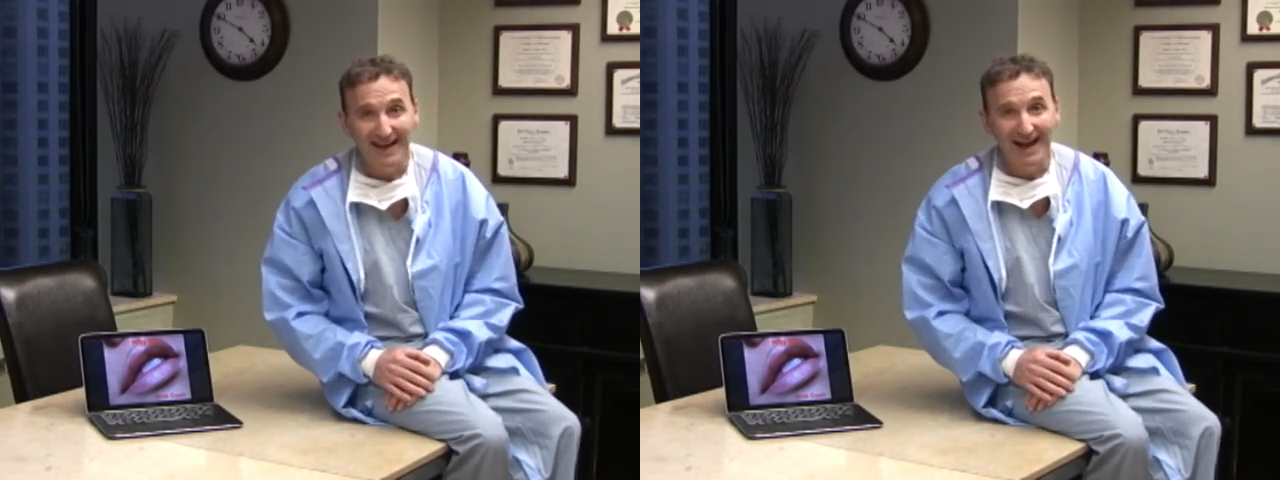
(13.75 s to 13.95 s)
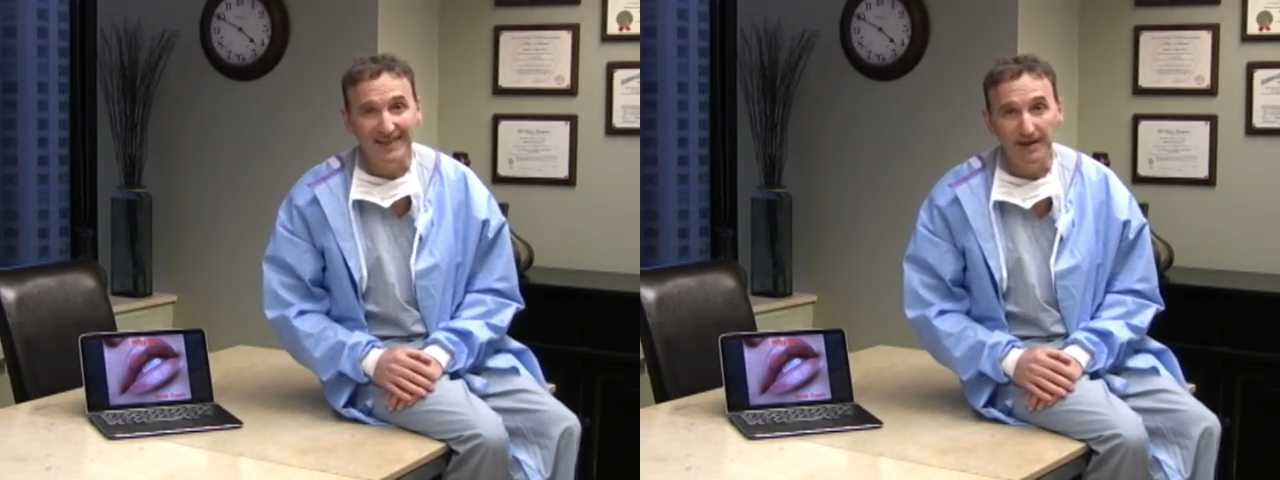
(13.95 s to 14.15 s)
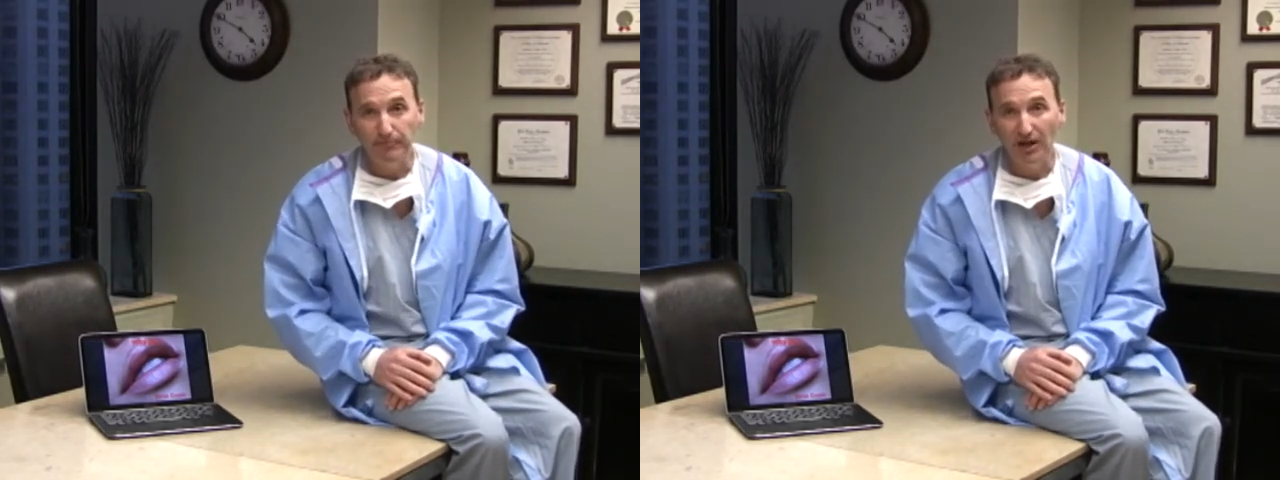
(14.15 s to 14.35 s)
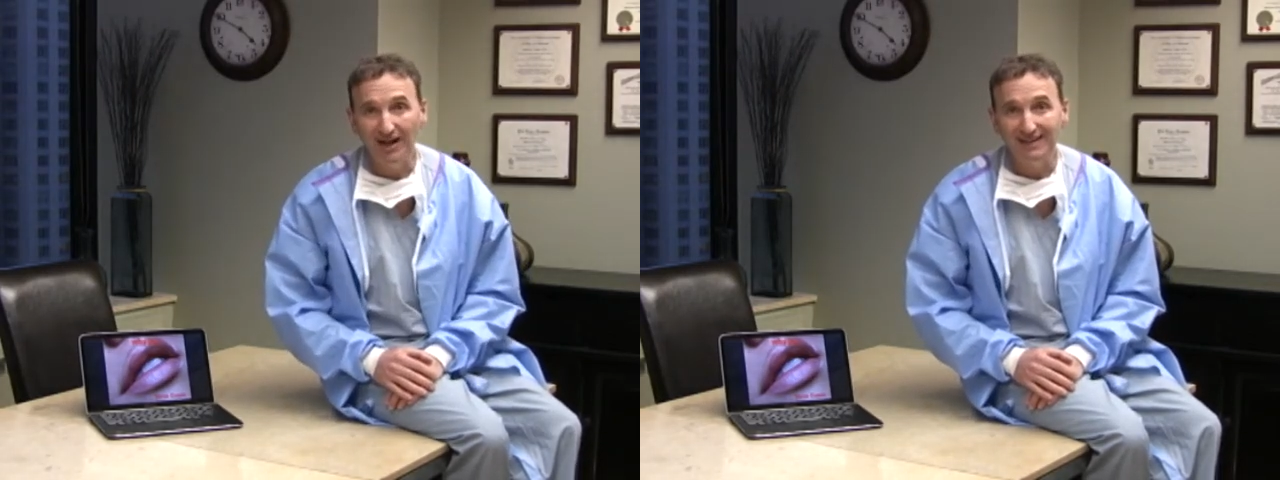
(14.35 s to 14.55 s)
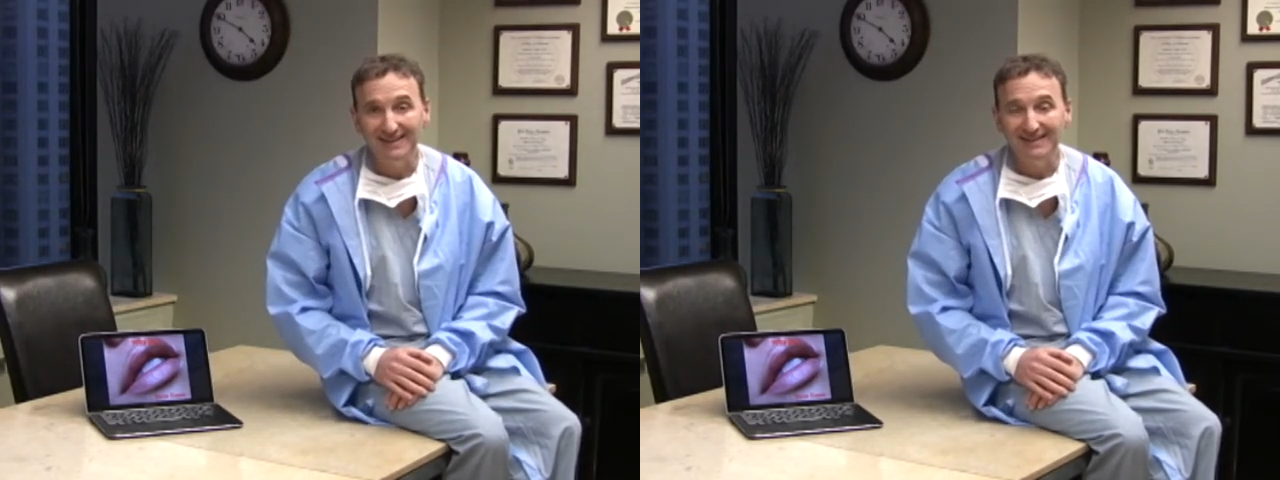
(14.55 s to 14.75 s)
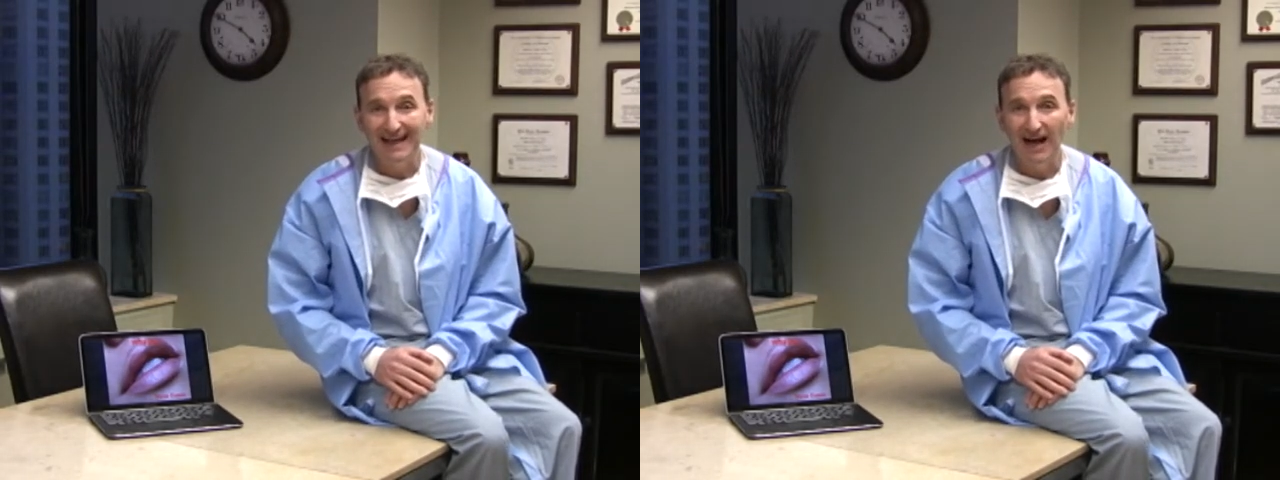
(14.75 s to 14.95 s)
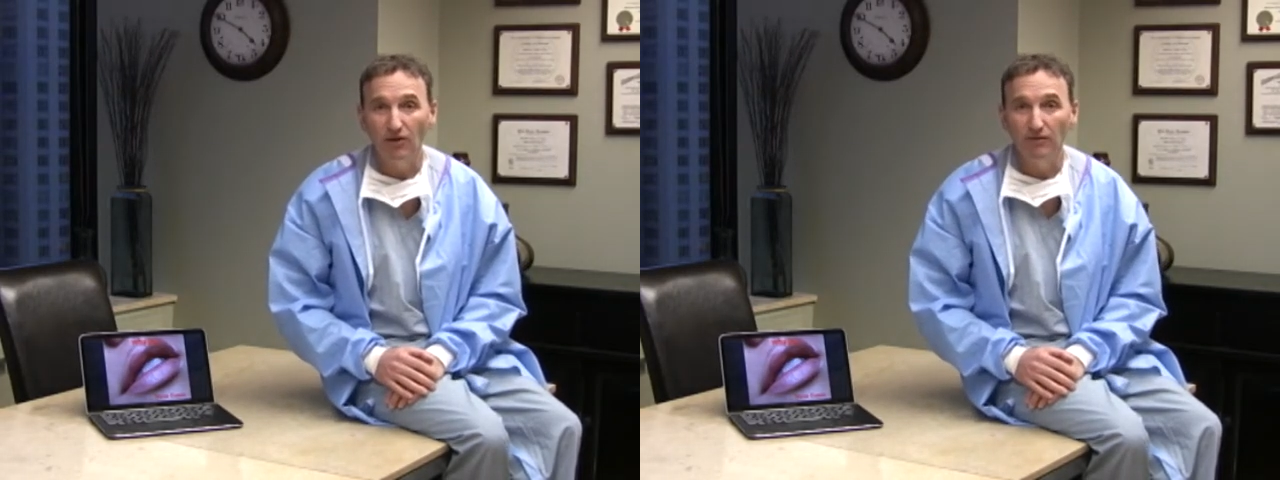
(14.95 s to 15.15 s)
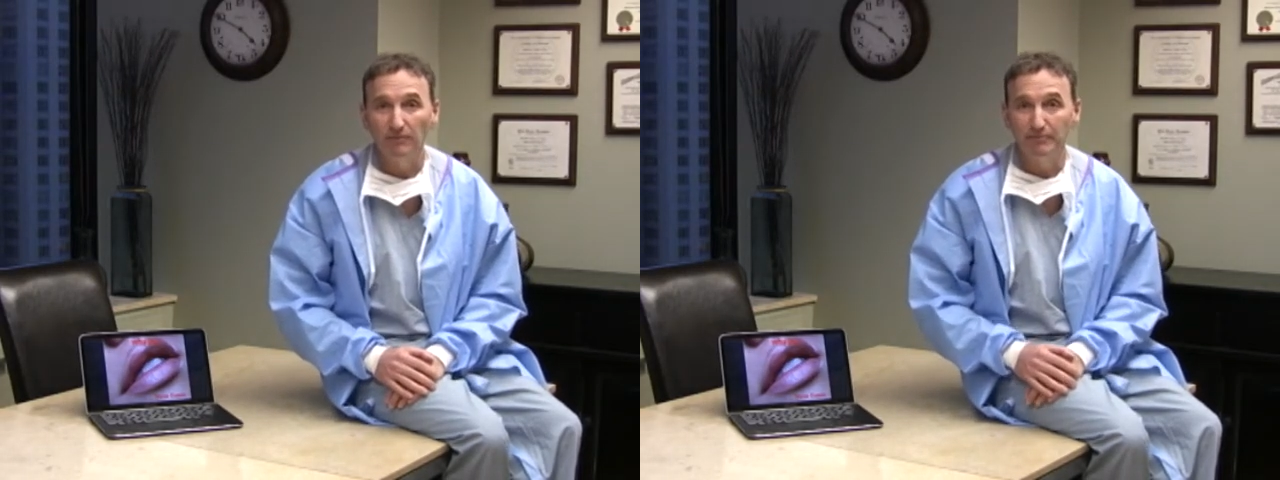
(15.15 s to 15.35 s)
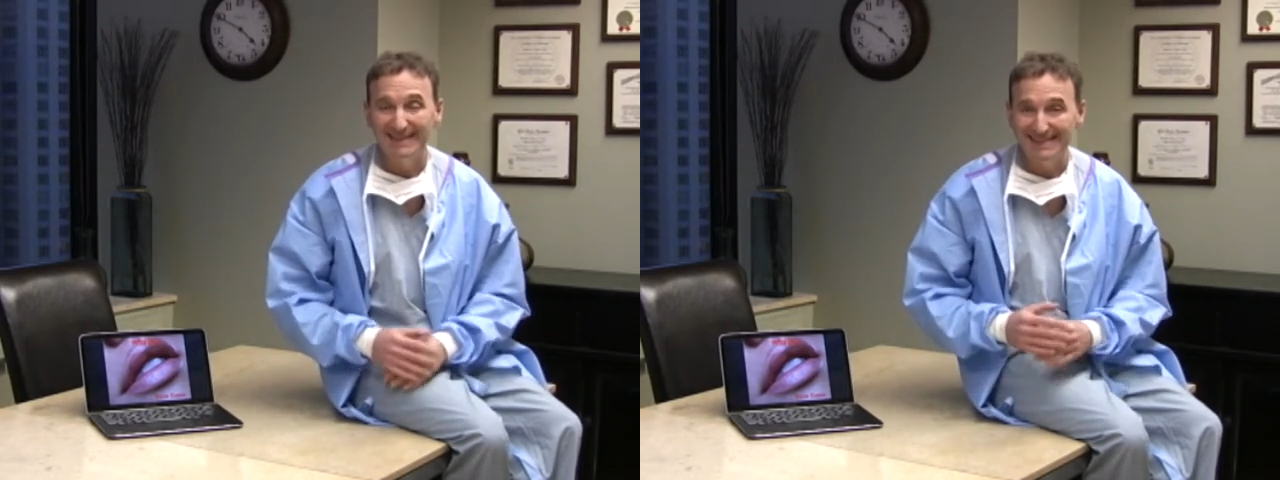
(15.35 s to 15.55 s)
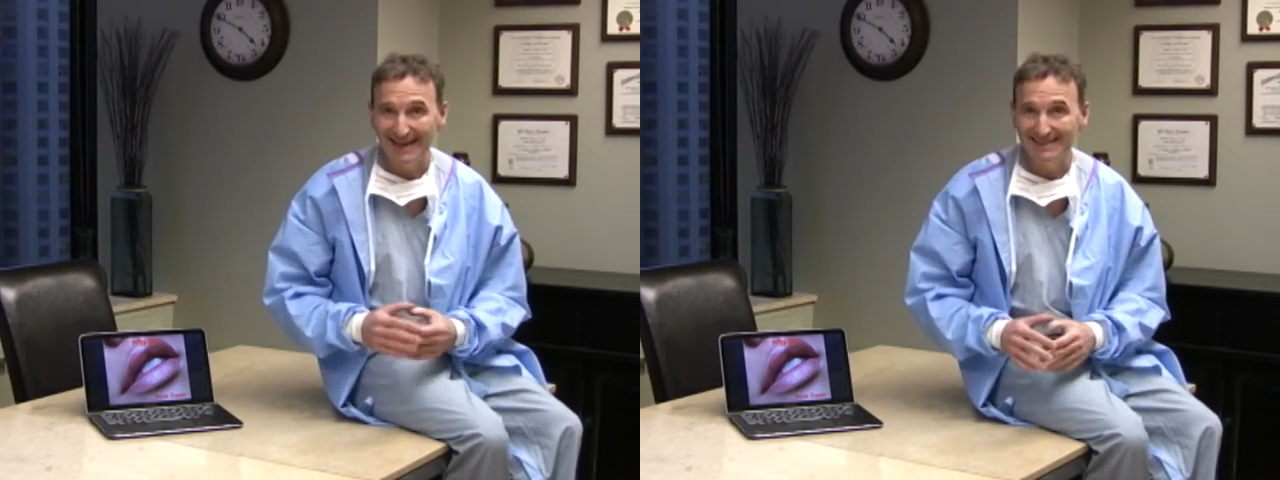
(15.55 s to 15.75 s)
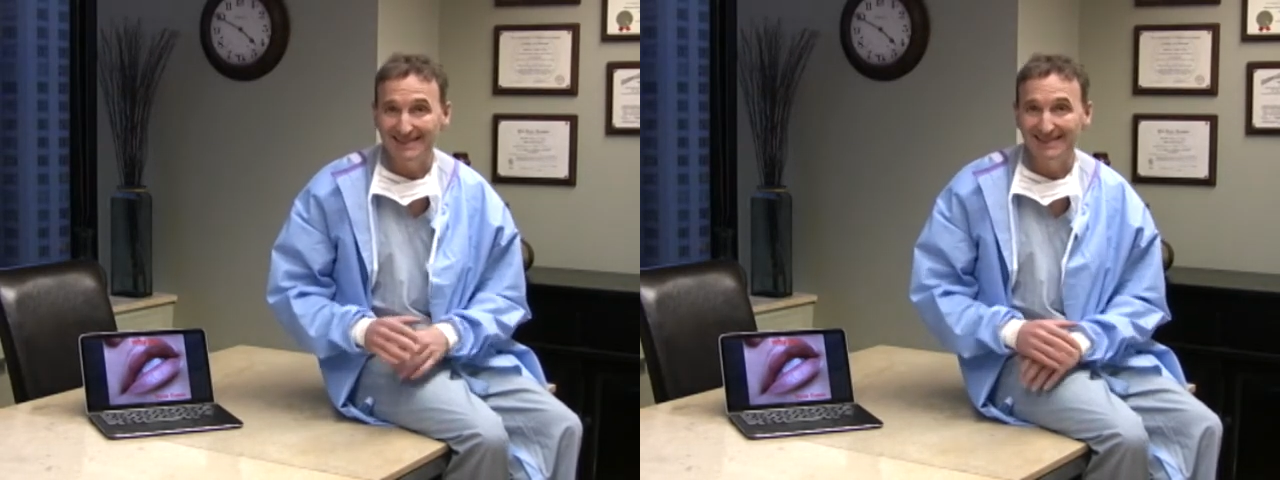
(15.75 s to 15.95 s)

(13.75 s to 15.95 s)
and that product has now been tested